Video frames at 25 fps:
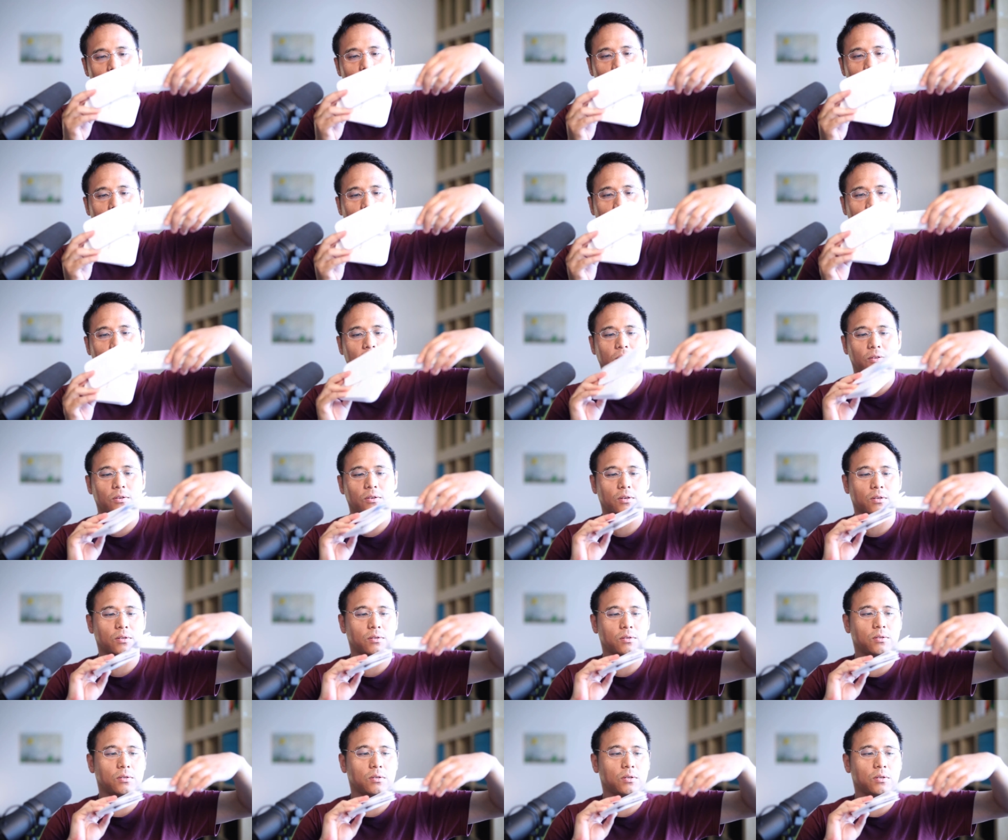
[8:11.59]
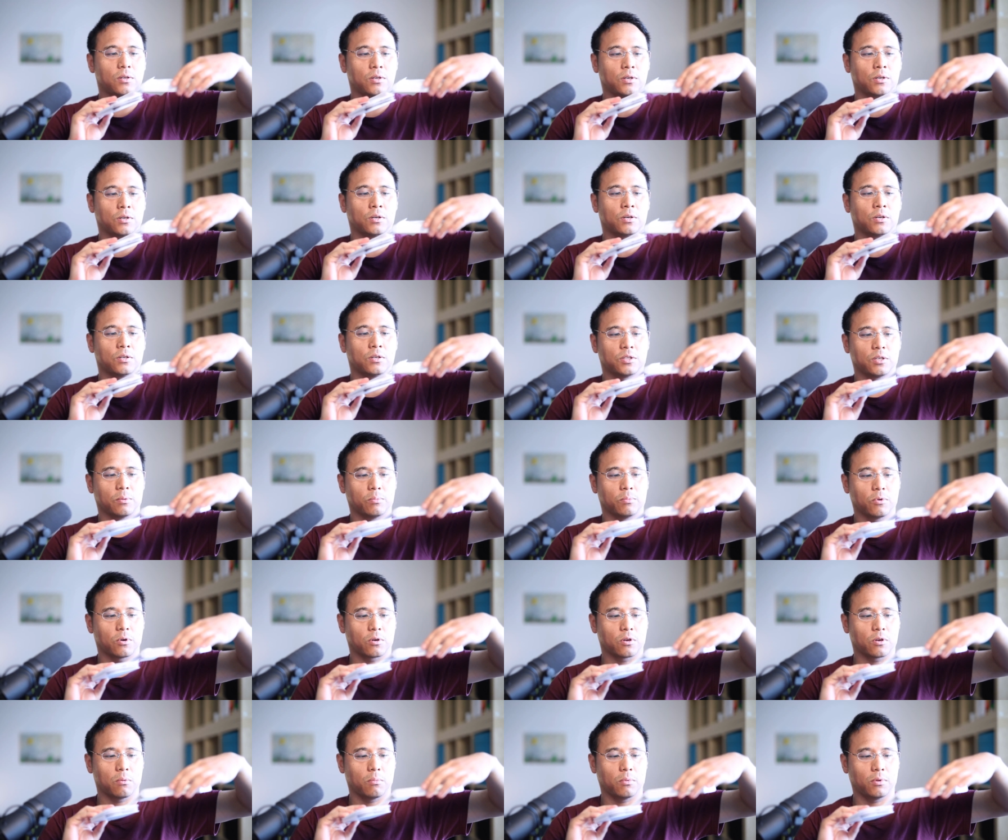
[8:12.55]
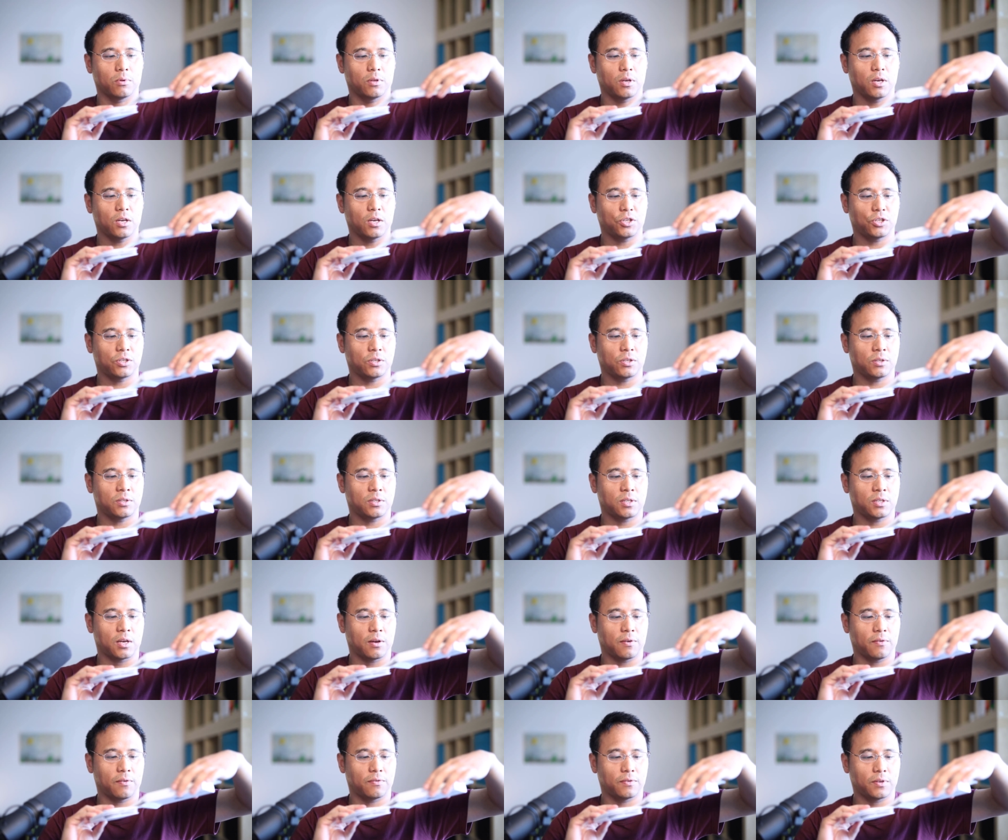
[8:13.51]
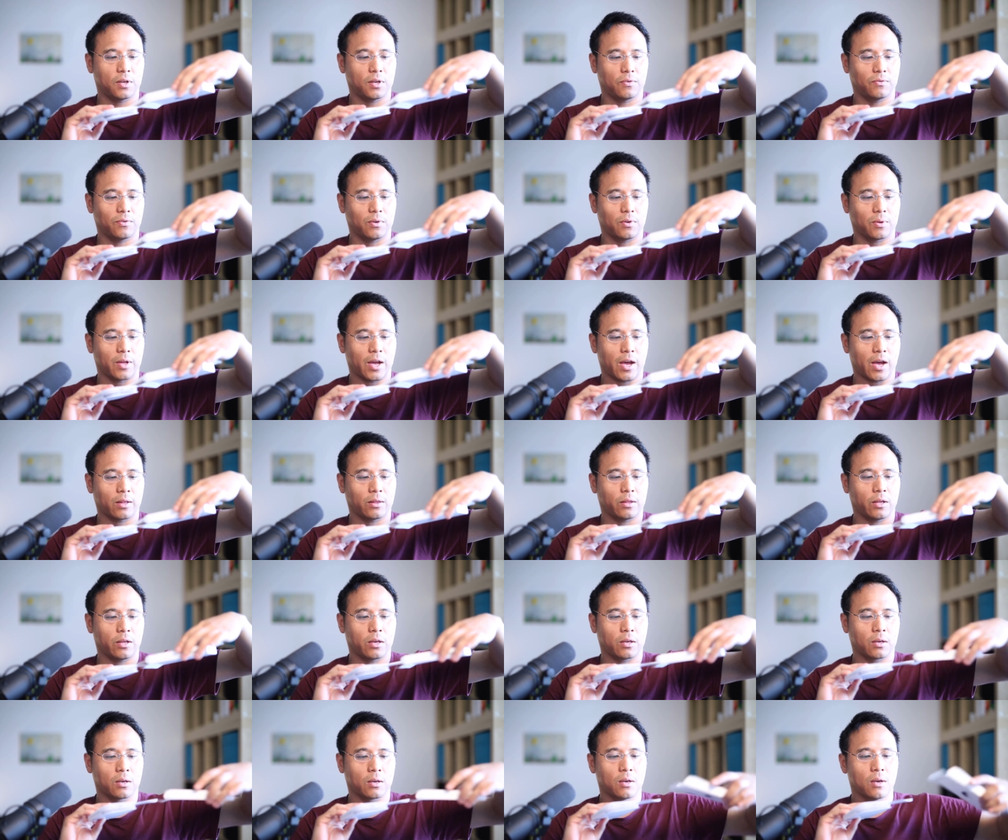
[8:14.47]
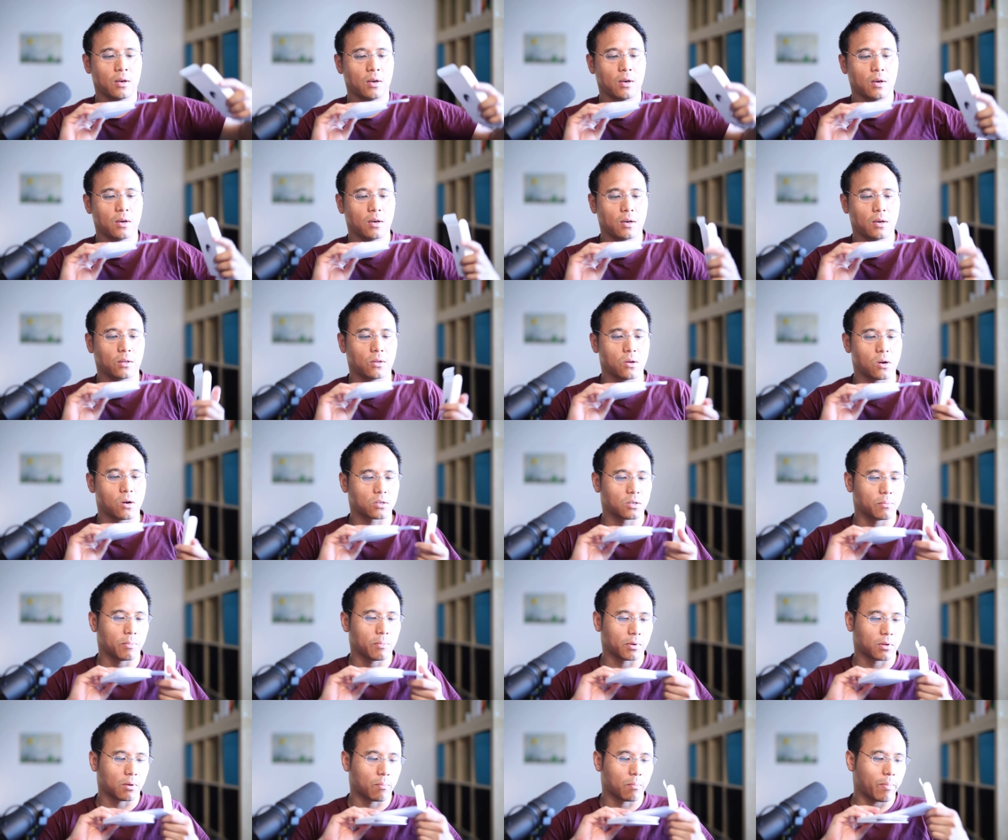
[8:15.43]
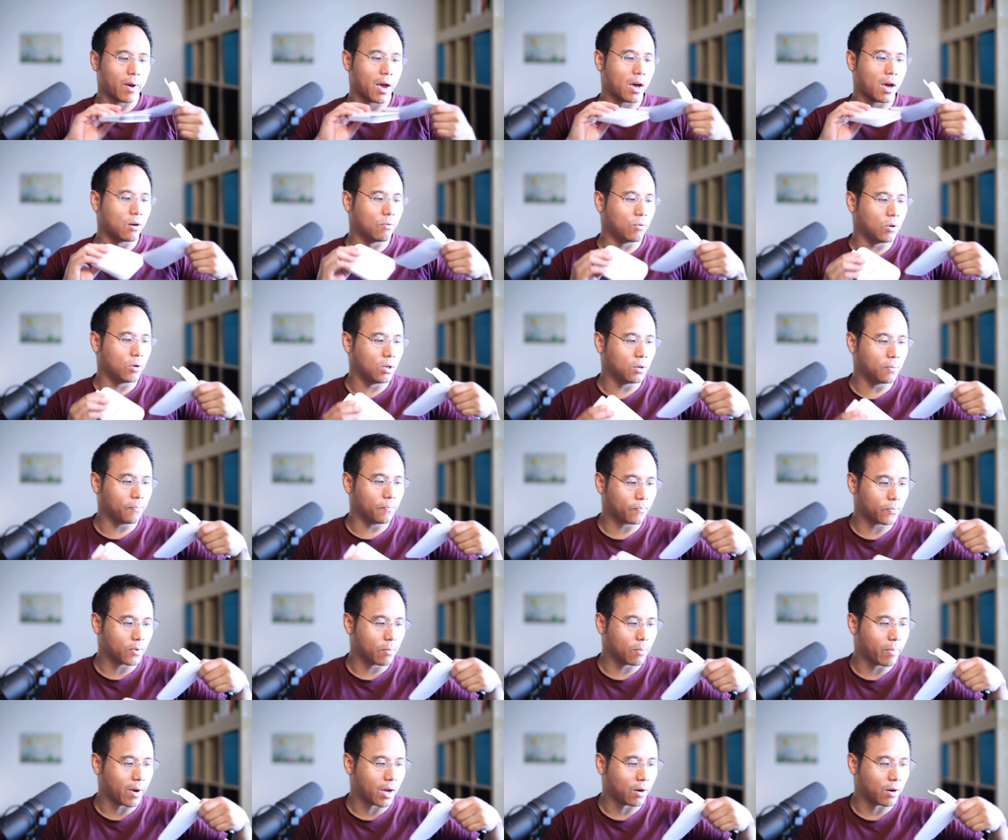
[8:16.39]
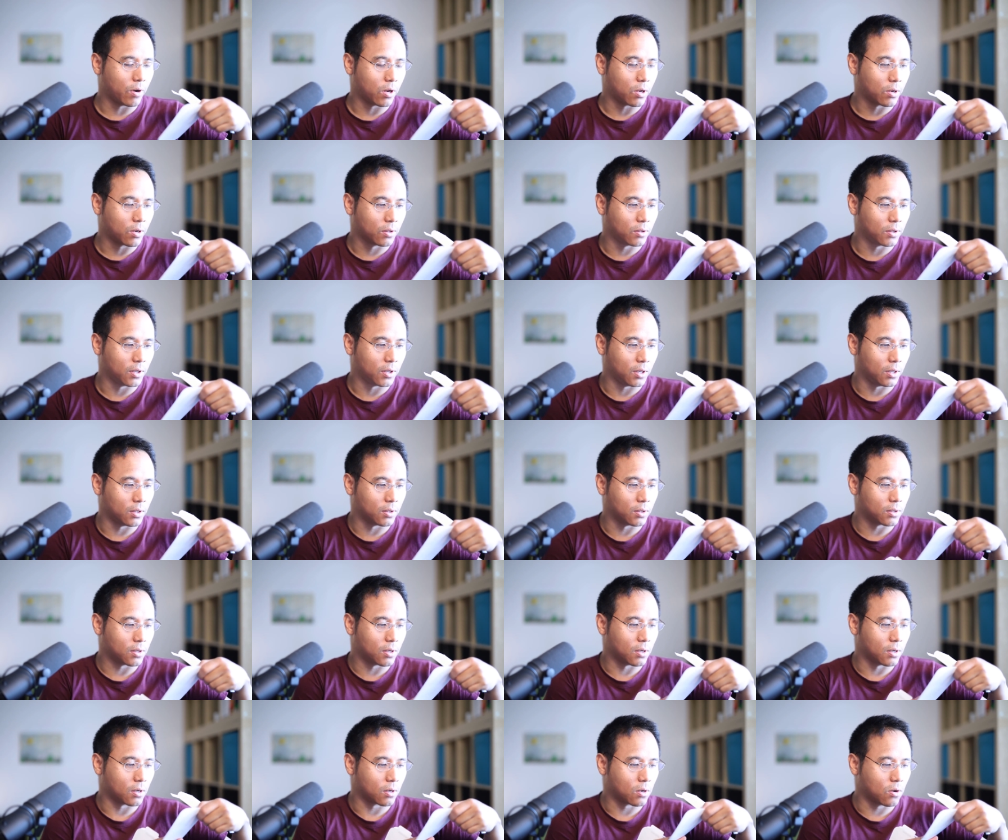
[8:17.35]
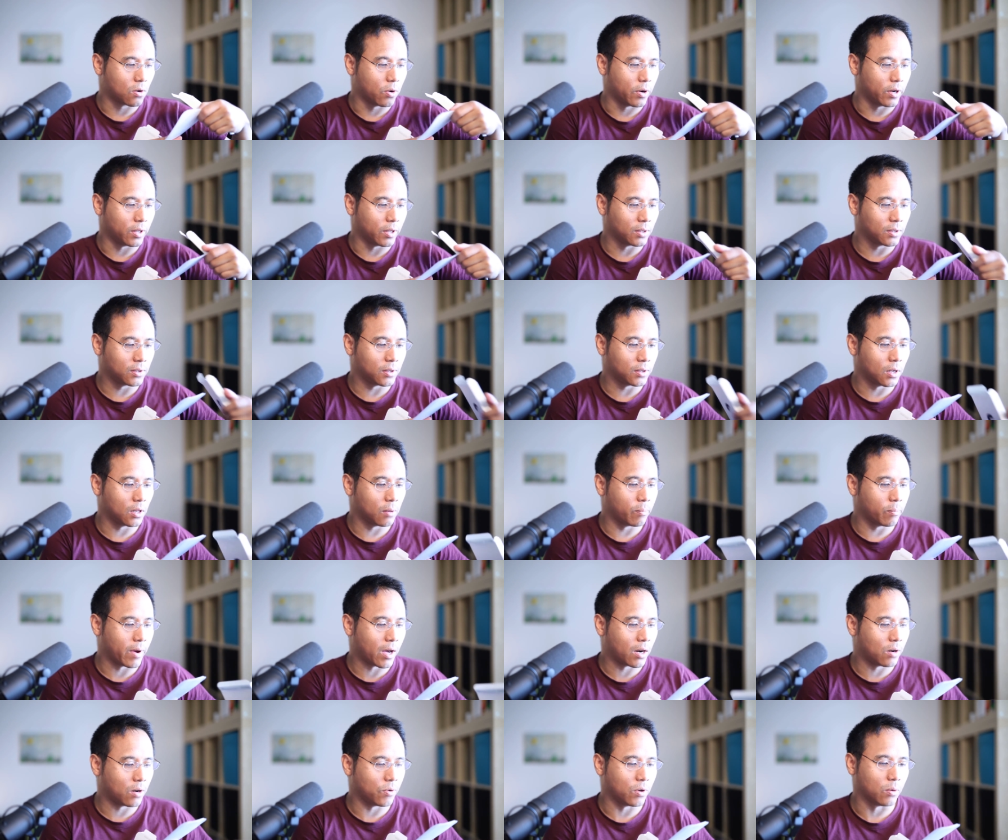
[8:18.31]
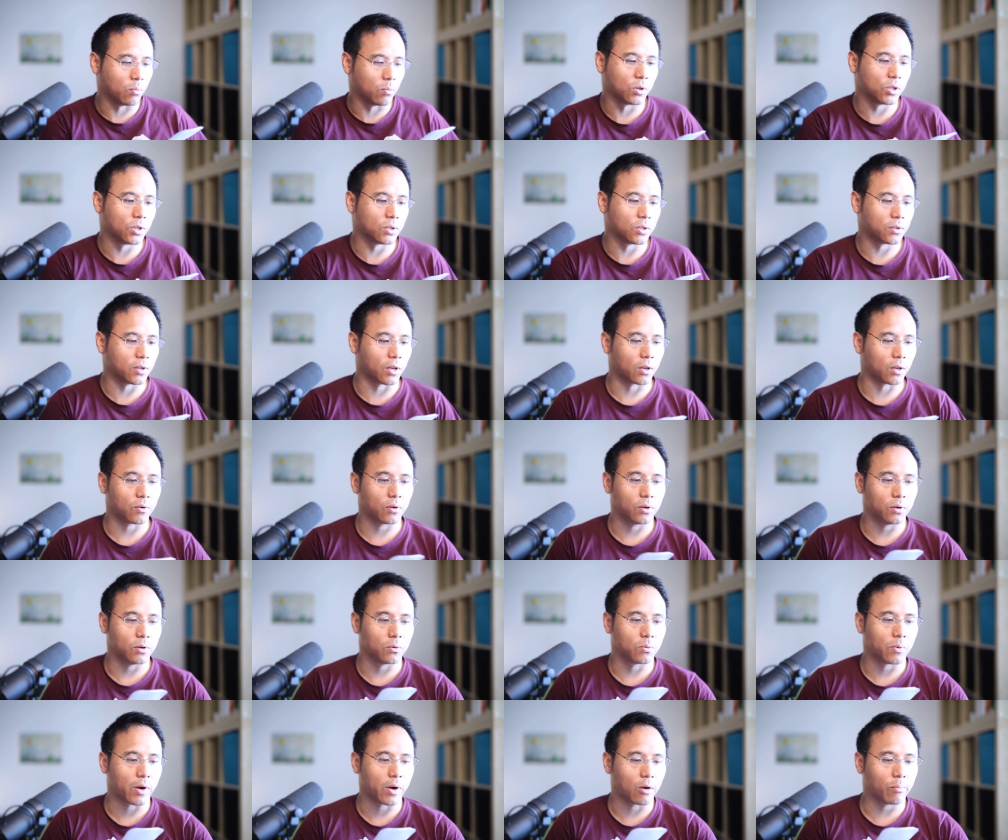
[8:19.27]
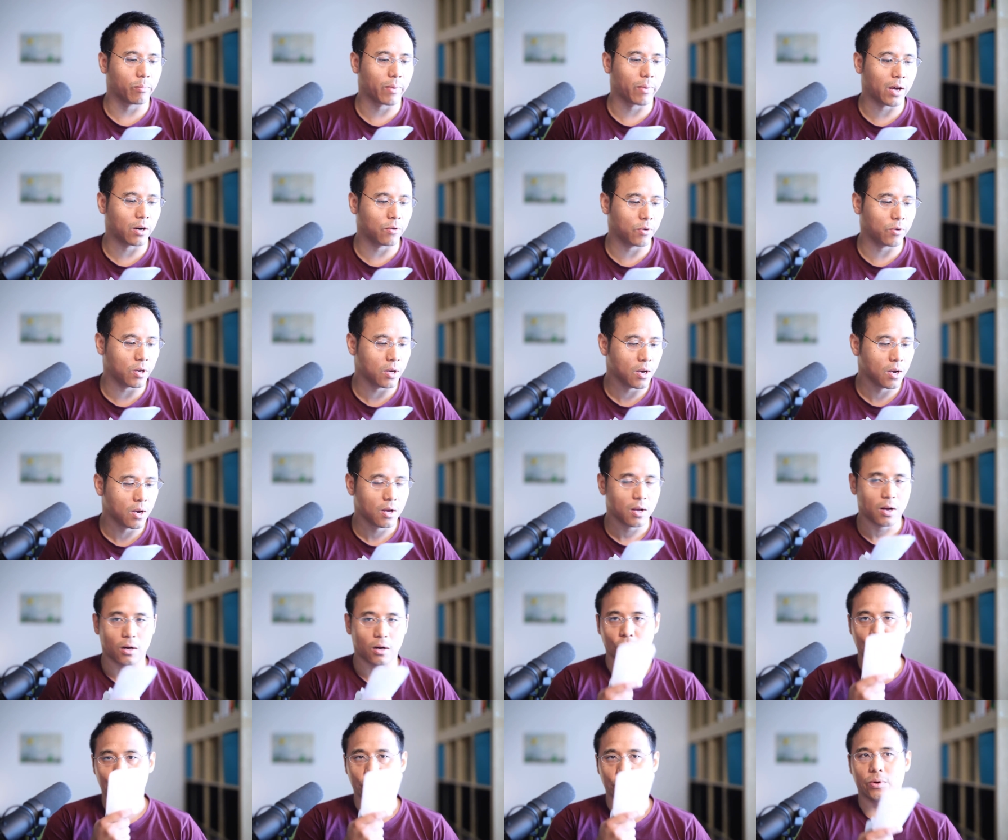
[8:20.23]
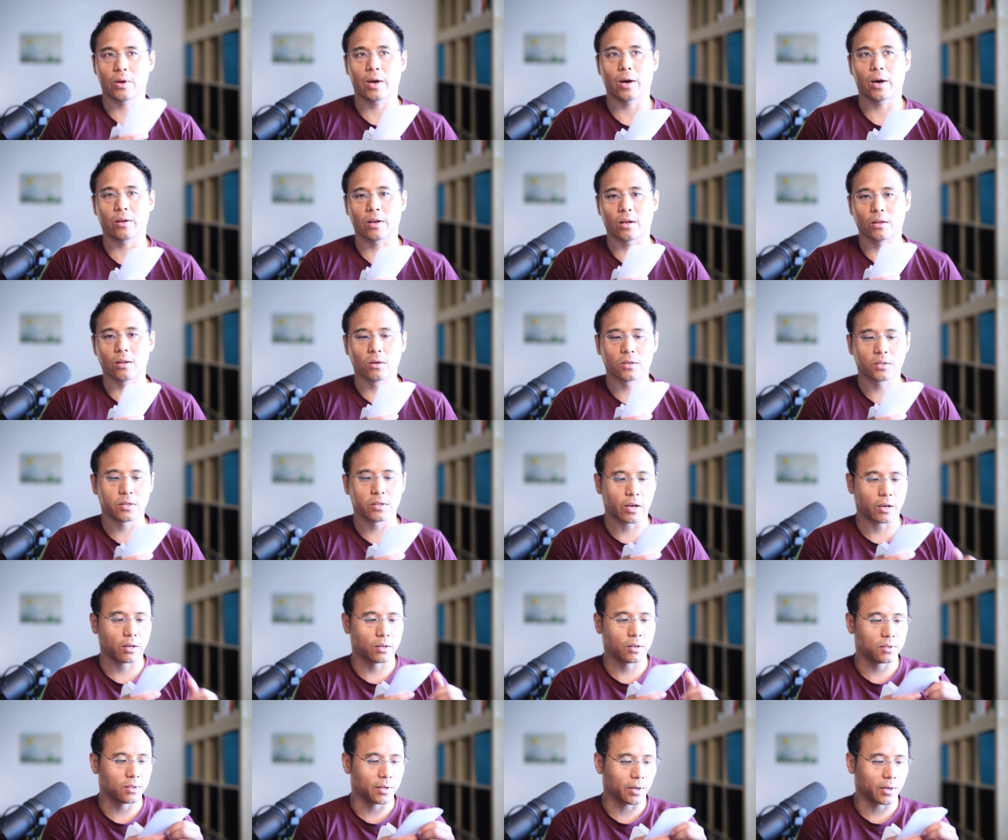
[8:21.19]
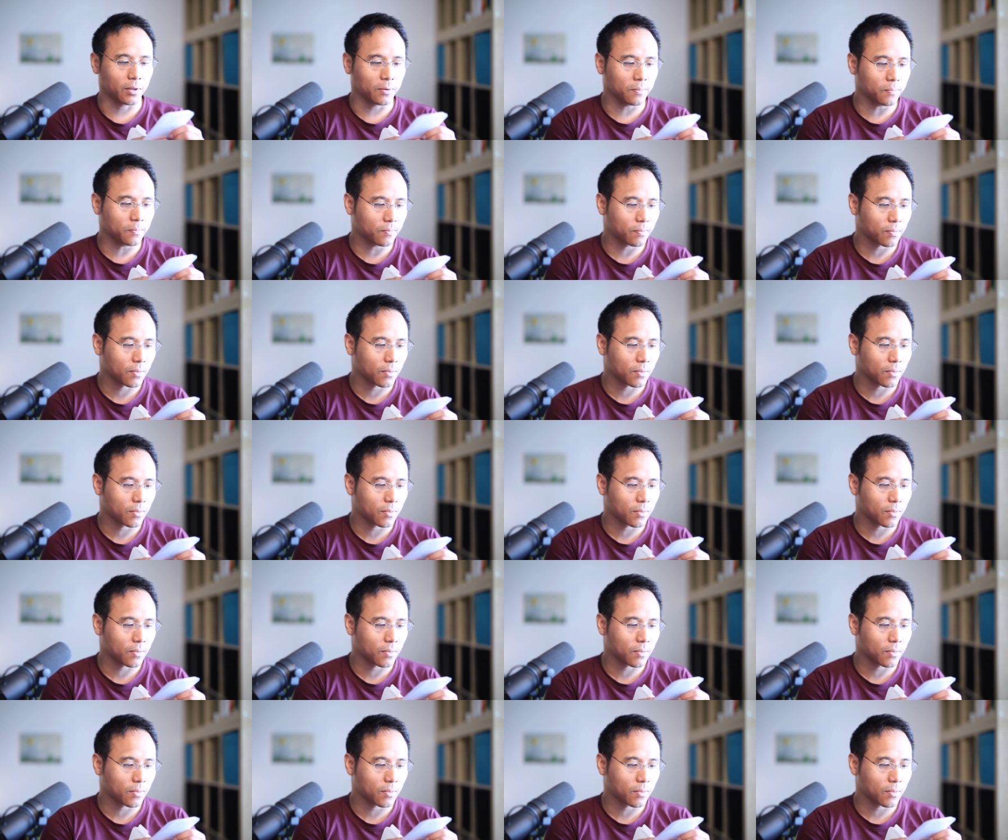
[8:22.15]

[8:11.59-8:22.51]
And as you can see here, there's some documentation, safety and handling. It talks about the battery. The battery contains a coin cell battery, which is that little round battery. I'll show you how that looks like in a second.